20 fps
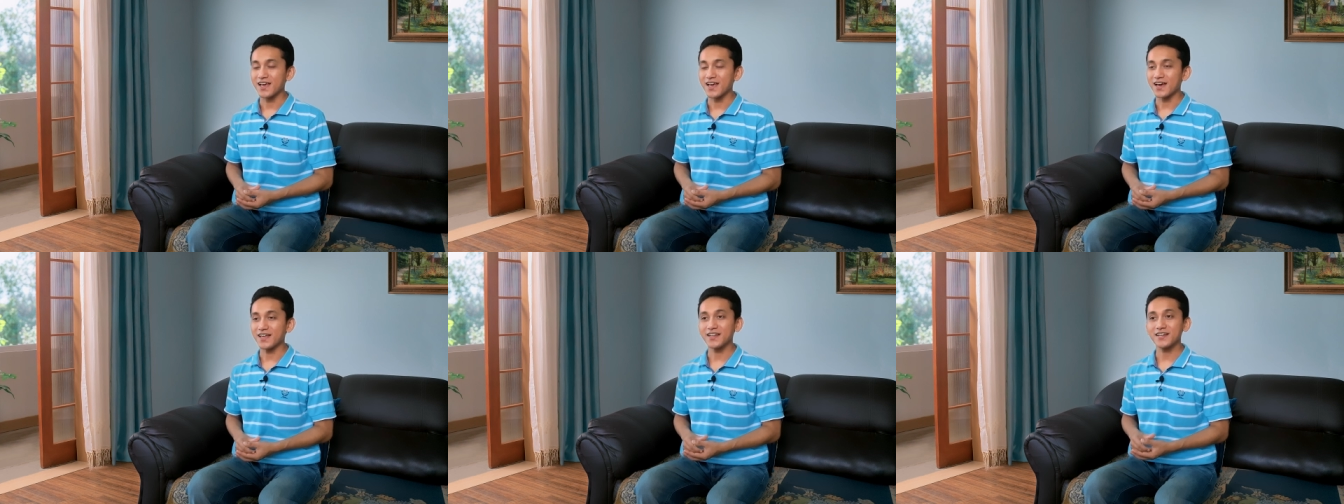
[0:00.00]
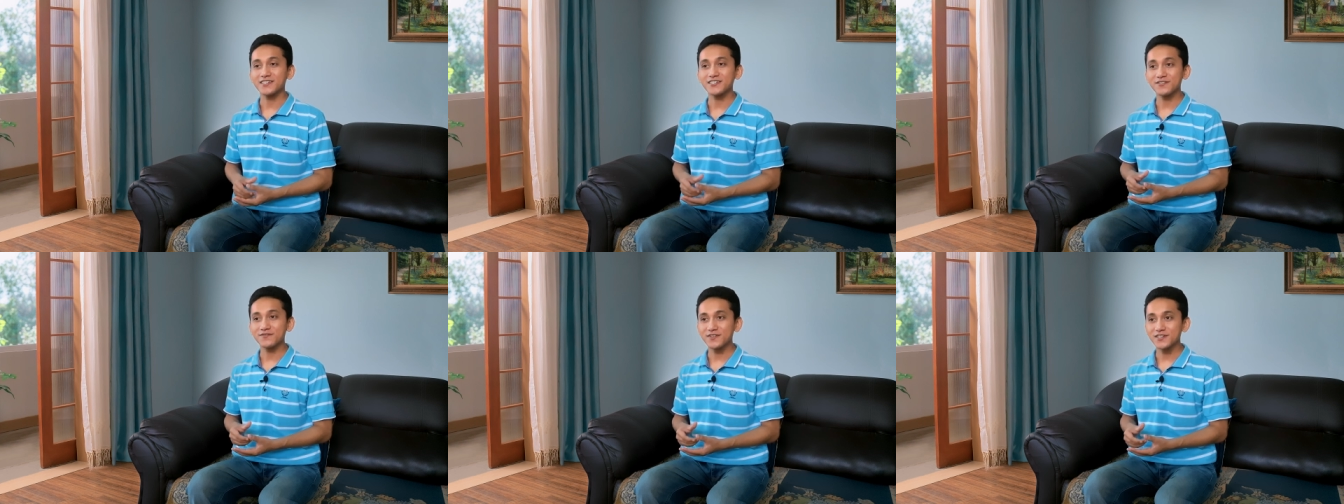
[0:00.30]
and
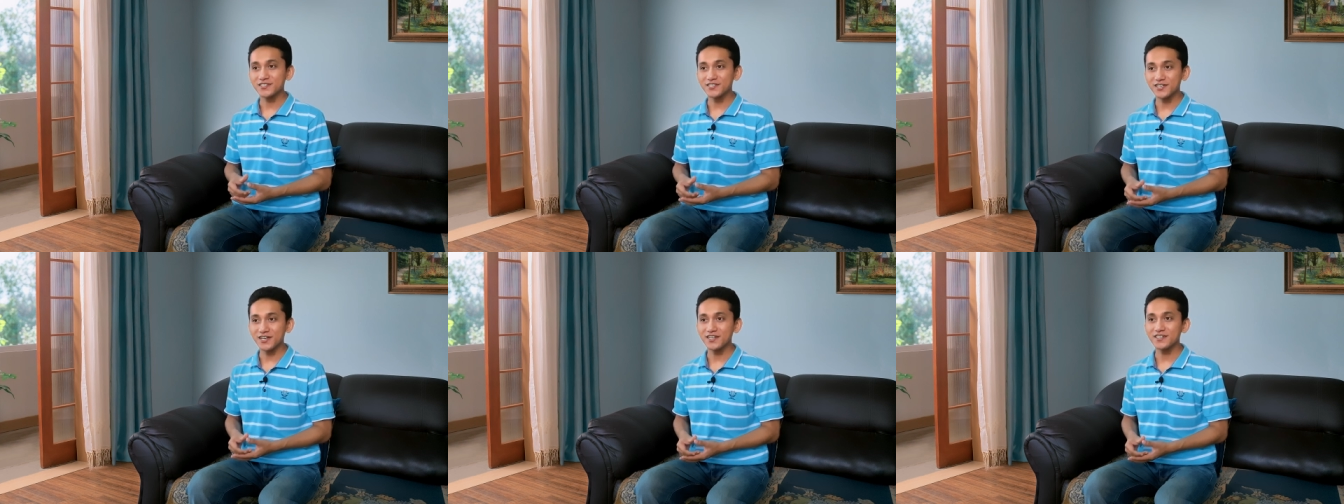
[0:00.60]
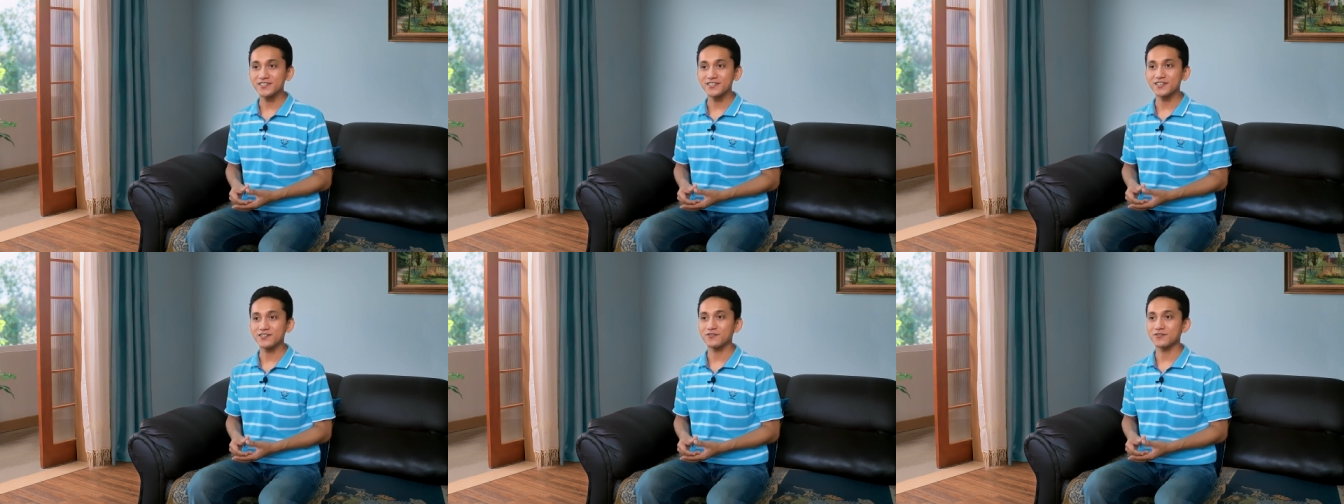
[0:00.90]
achieve a
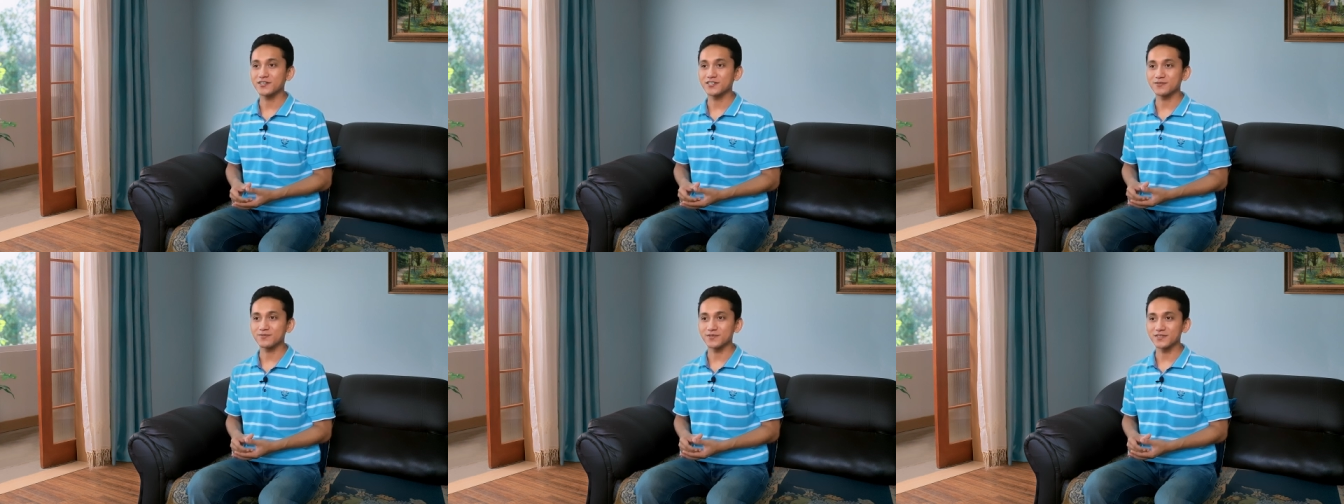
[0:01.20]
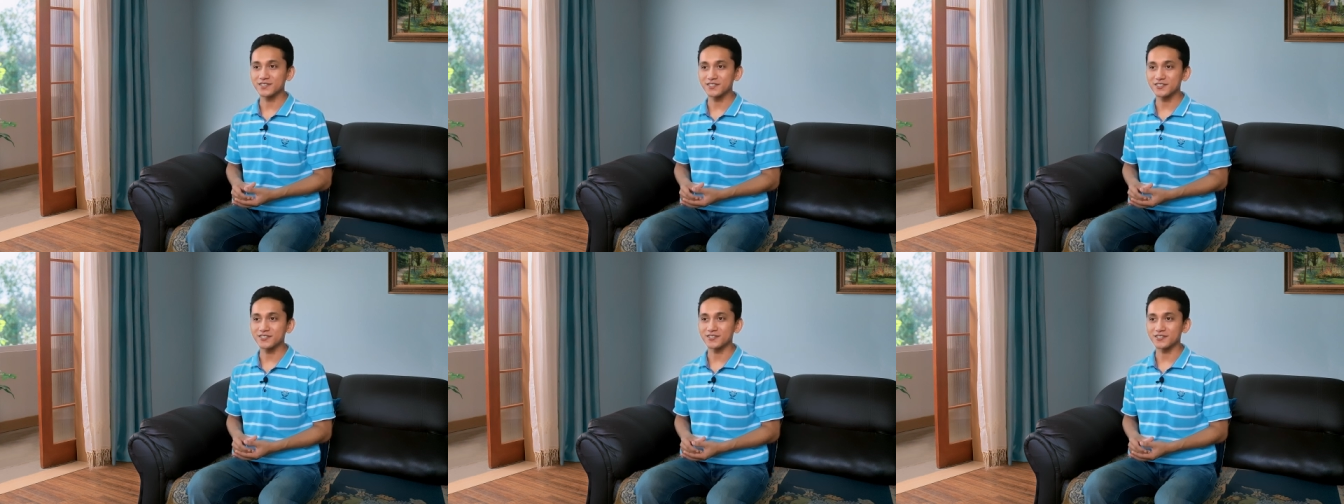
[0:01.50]
change in your
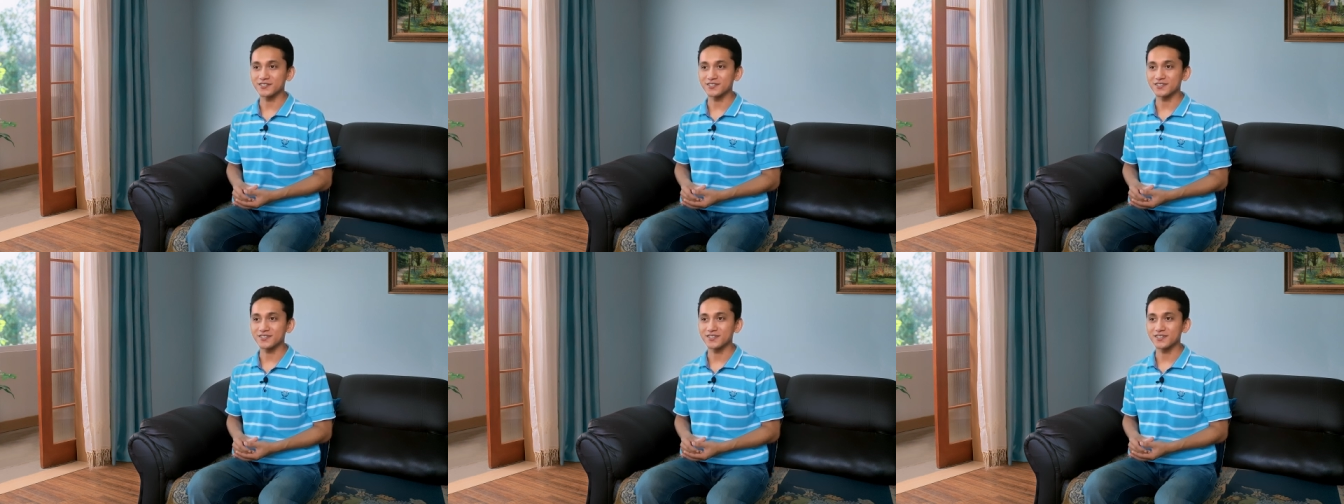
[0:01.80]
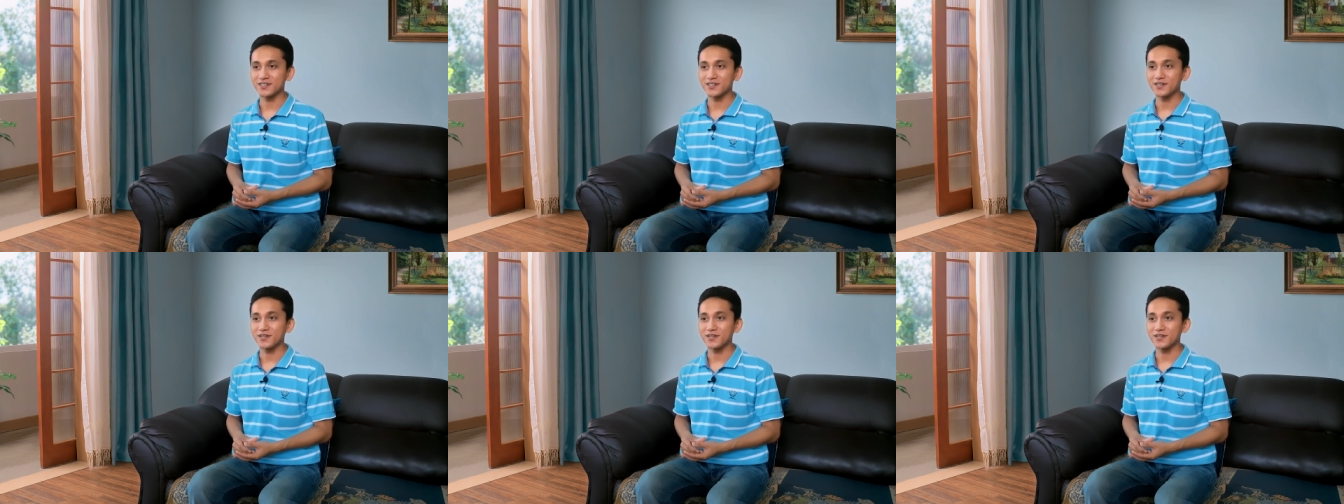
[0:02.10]
disposition,